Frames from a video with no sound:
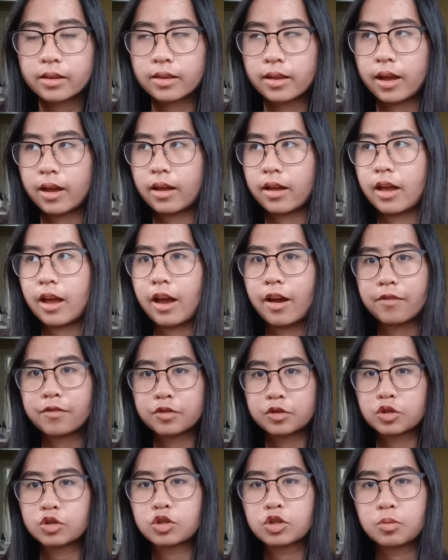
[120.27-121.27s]
and that
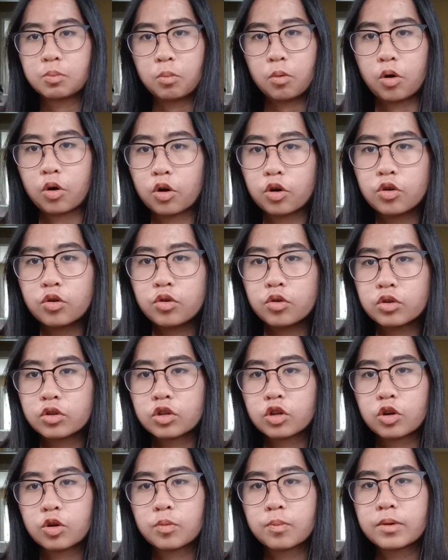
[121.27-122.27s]
after tomorrow
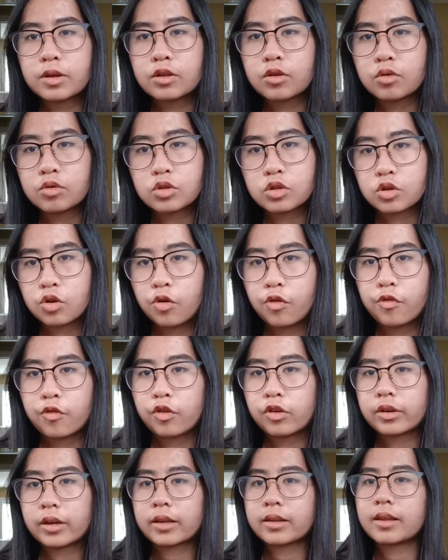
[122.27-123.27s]
there will be no school
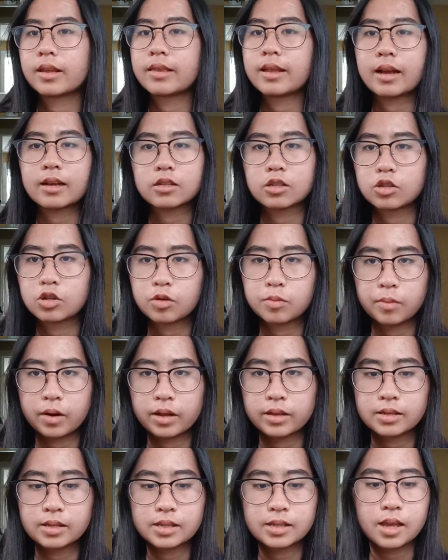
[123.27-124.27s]
for like the next two
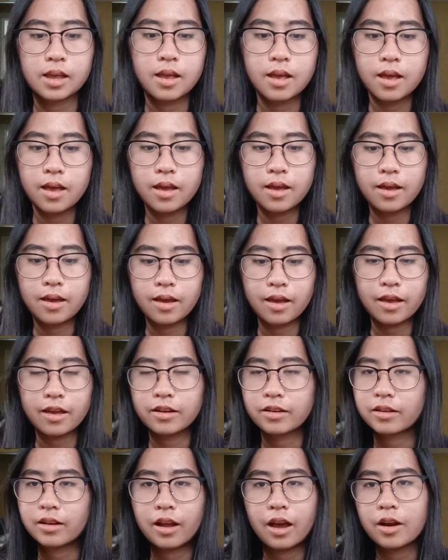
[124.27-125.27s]
months.
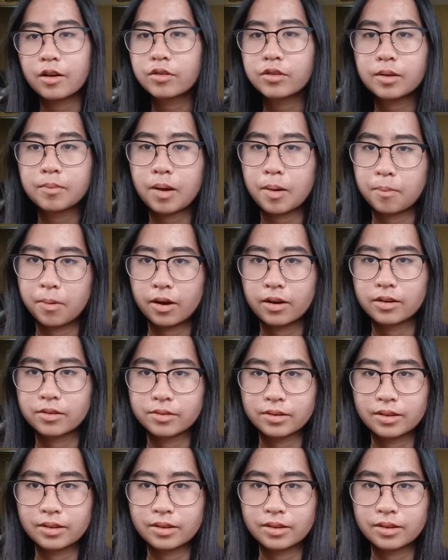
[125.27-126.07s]
And I don't think my body